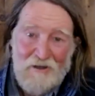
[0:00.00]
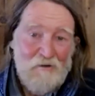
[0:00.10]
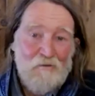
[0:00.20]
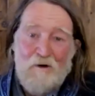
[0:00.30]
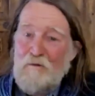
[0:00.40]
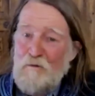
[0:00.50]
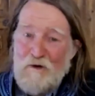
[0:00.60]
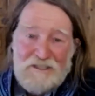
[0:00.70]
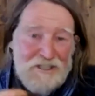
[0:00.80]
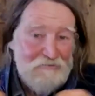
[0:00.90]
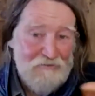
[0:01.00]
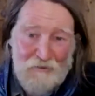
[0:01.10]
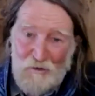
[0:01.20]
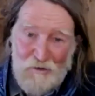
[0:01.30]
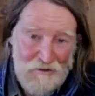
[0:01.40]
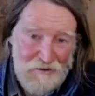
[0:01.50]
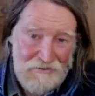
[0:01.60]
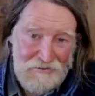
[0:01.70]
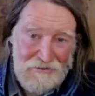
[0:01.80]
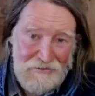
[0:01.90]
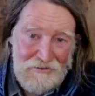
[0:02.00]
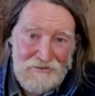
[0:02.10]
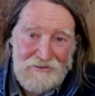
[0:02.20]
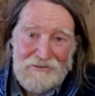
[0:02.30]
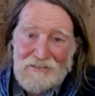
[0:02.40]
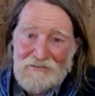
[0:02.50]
What's it for? Now,